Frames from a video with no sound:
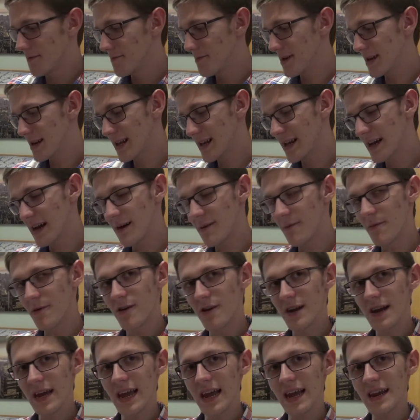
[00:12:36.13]
But come
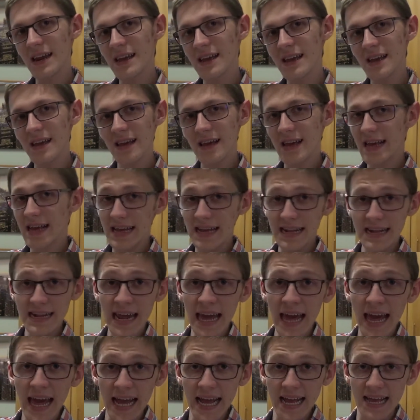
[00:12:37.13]
on, any
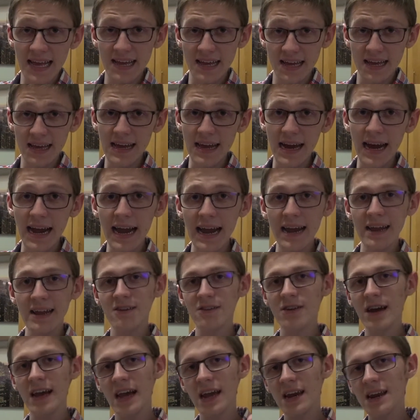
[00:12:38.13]
tech guy,
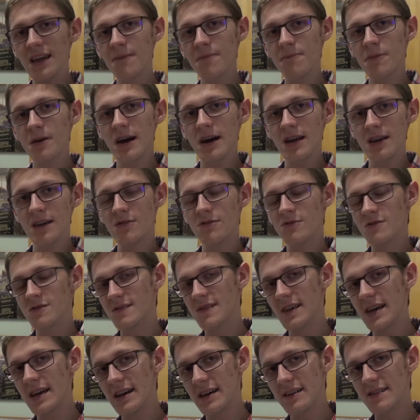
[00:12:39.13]
anybody who
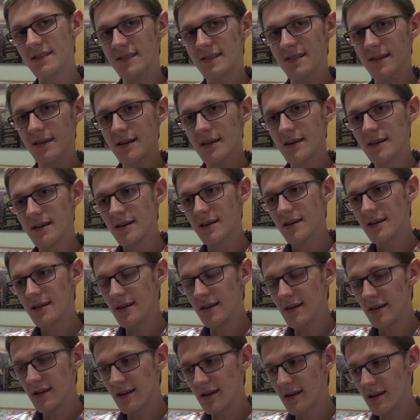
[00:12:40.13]
says
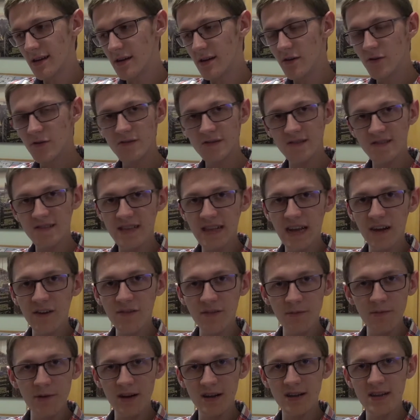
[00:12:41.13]
he knows stuff
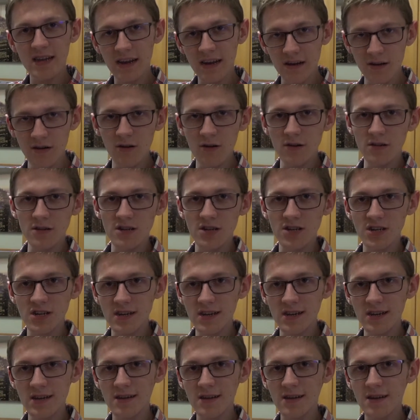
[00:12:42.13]
about
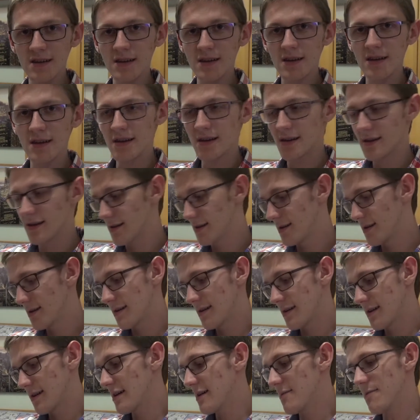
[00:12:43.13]
technology,
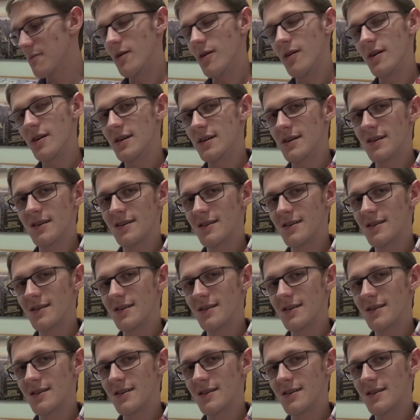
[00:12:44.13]
come on.